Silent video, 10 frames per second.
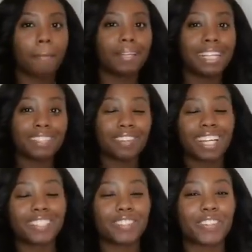Please
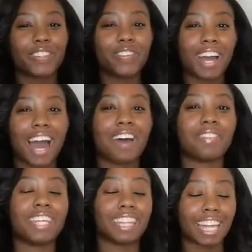make sure you
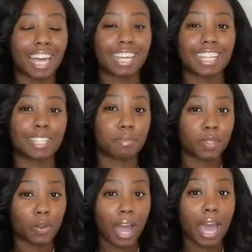comment, like, and
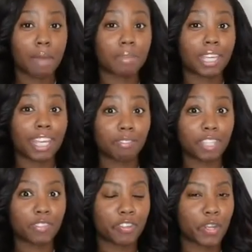subscribe.
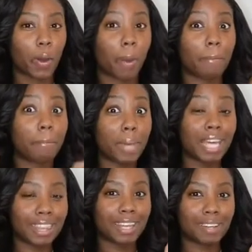Give this video a
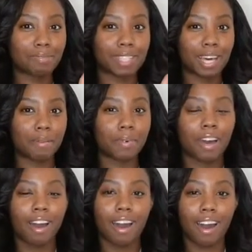big thumbs
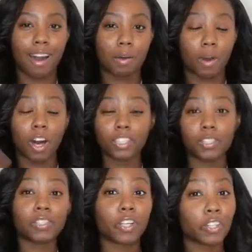up.
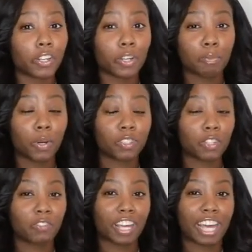Also, turn on your
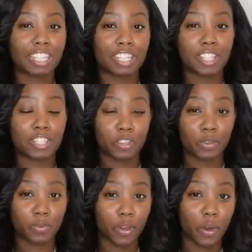post notifications so
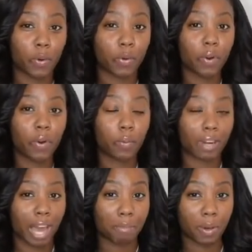you know
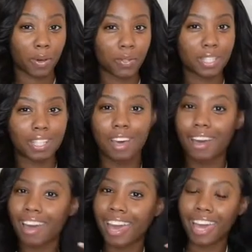when I post.
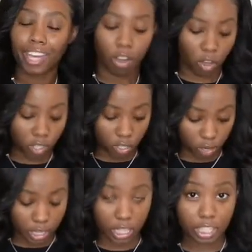And
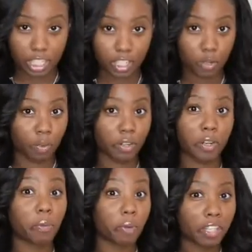also, in the instant you're
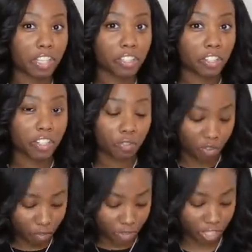wondering where this shirt
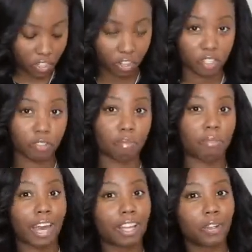is
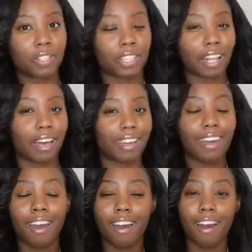from my clothing
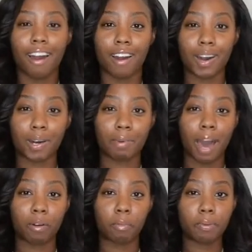line.
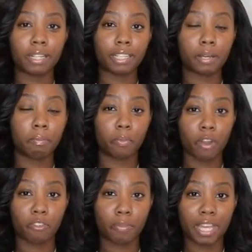I will put
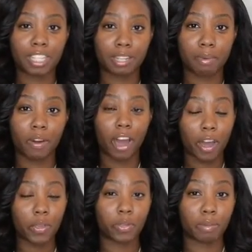more information about
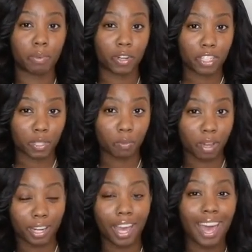how you can purchase
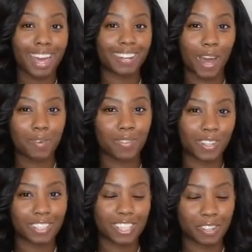one down
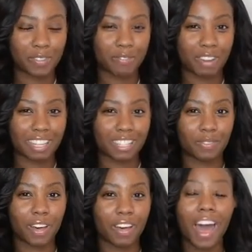below in the description
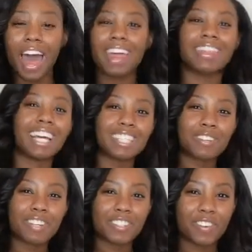box as well.
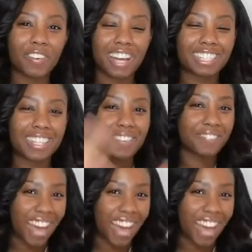Thanks so much for watching.